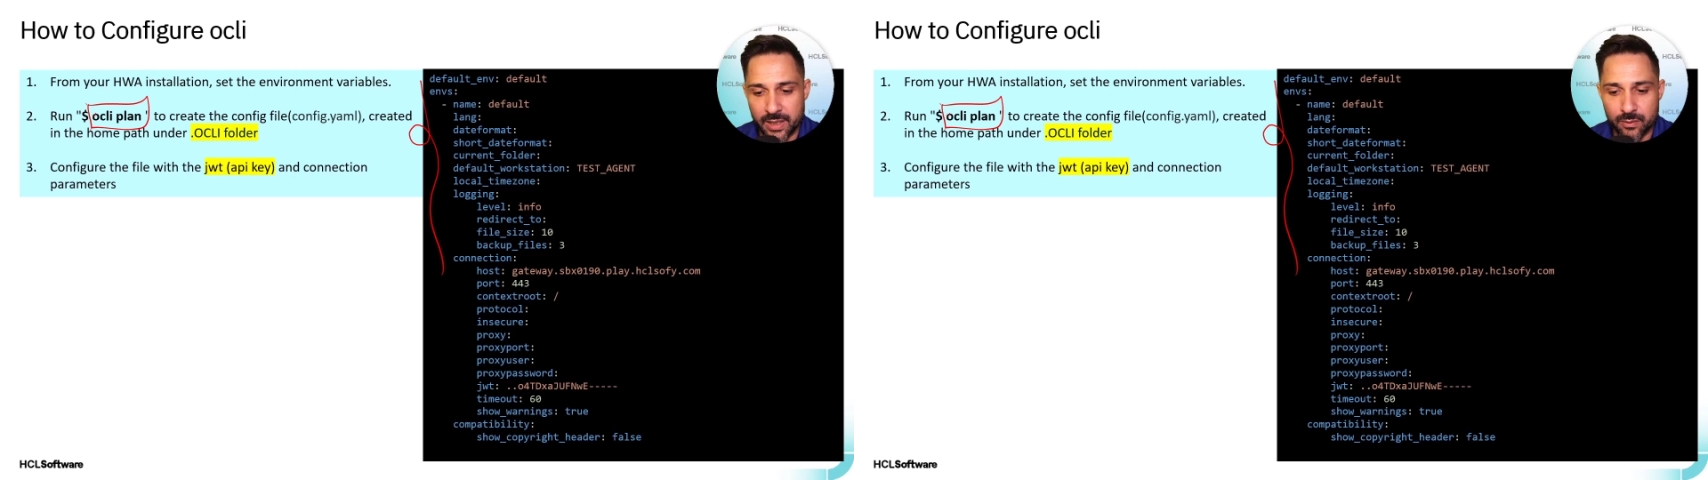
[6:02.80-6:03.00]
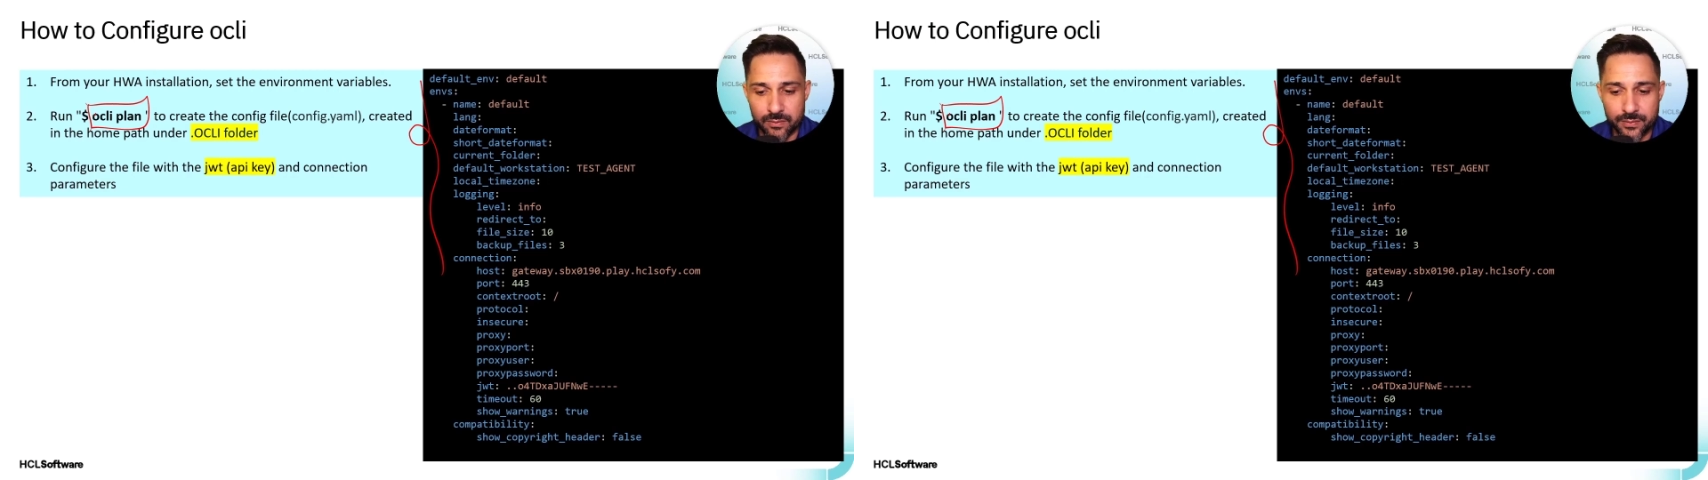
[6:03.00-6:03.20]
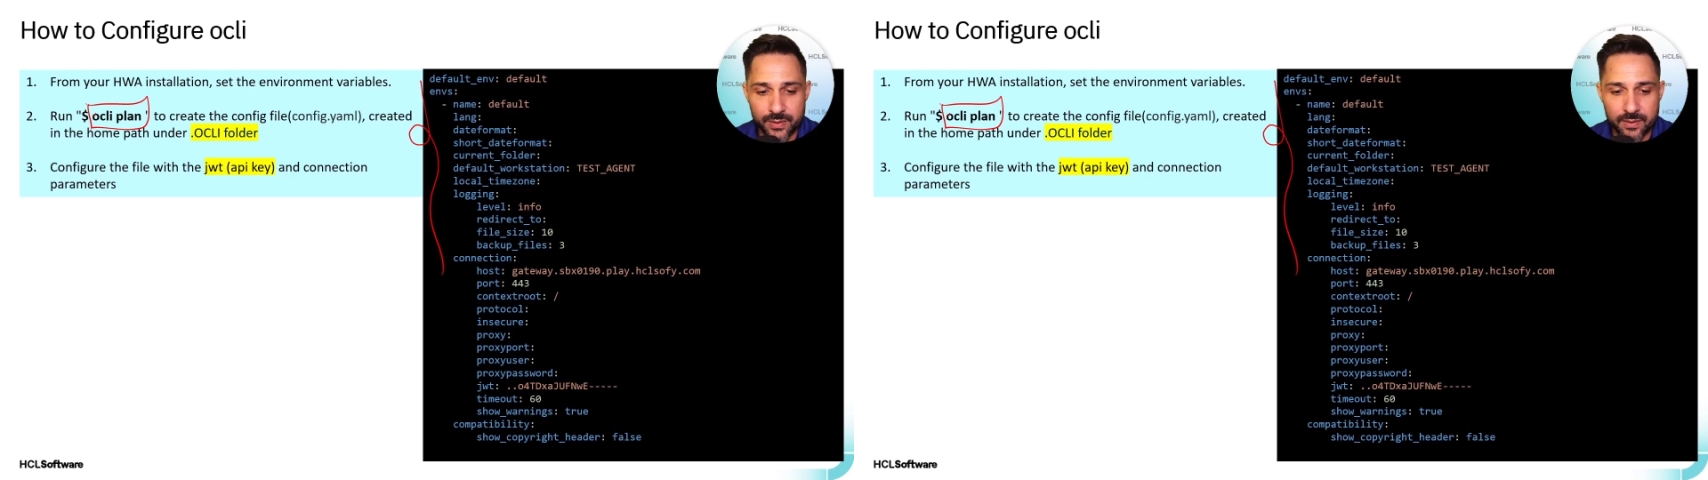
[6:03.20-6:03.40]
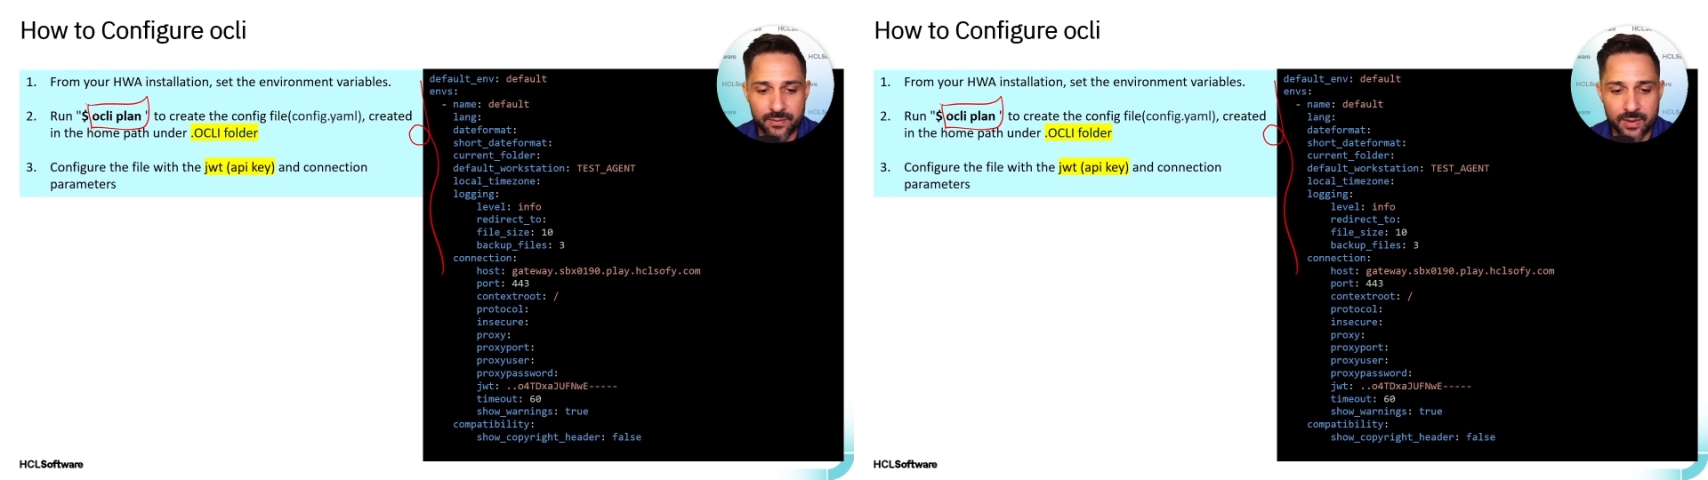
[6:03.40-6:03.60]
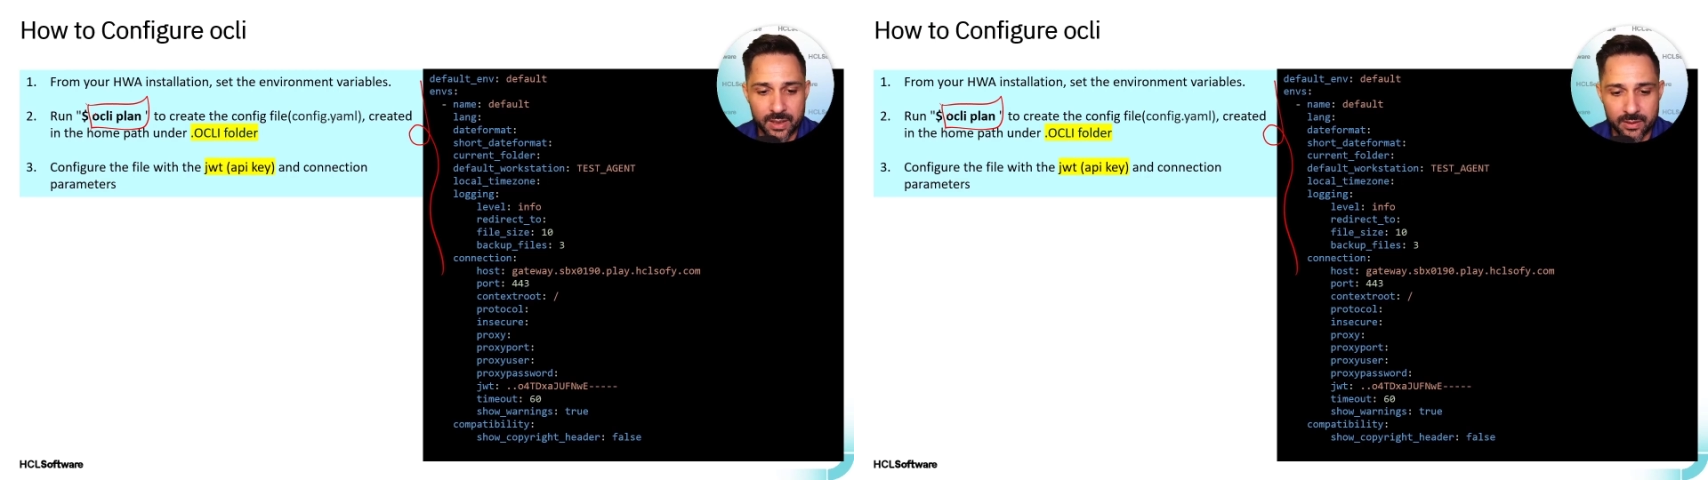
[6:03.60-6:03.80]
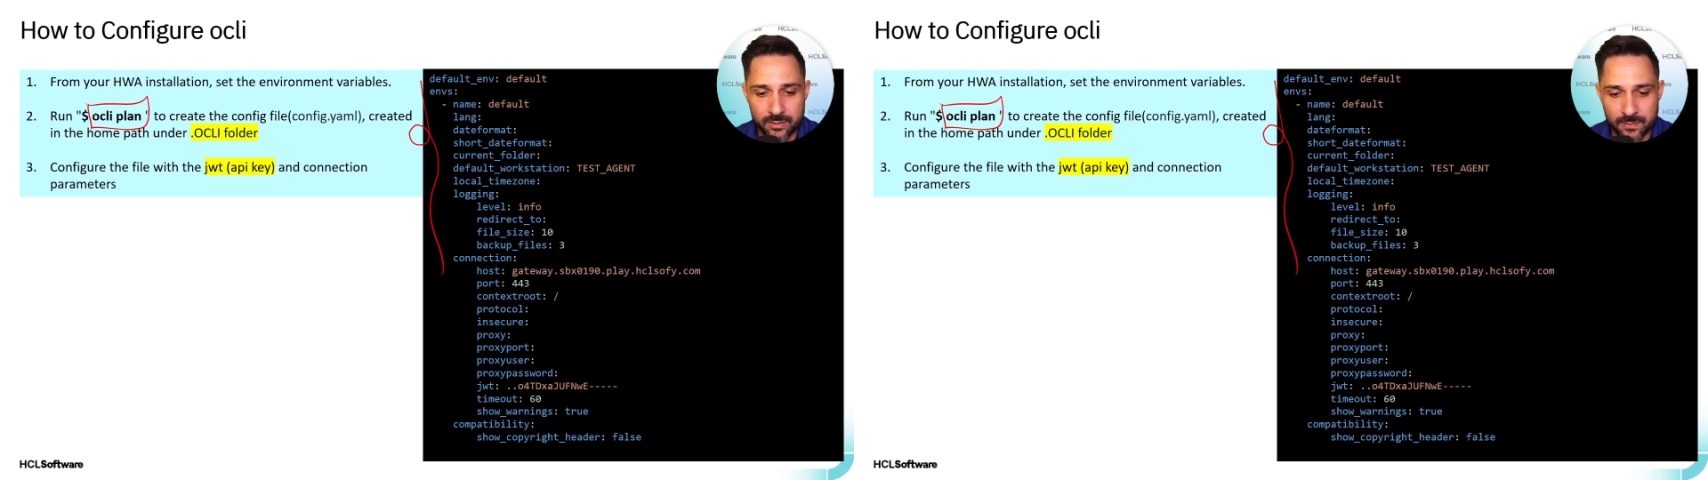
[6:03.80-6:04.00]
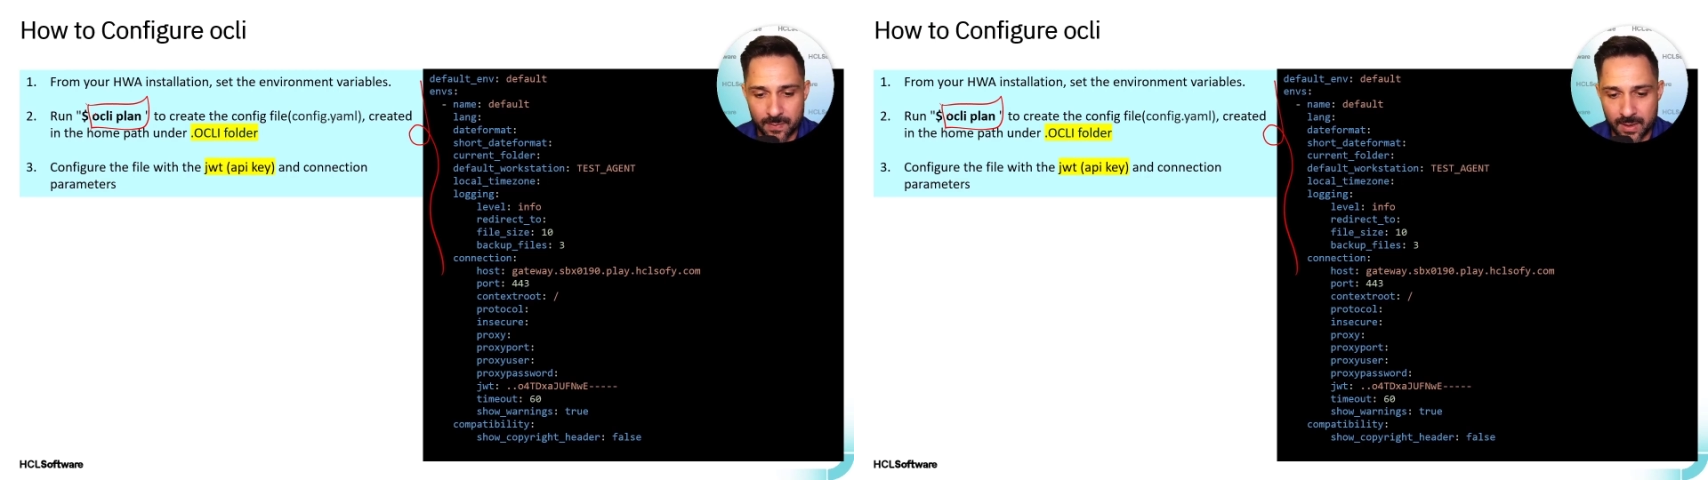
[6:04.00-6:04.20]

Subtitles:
config file.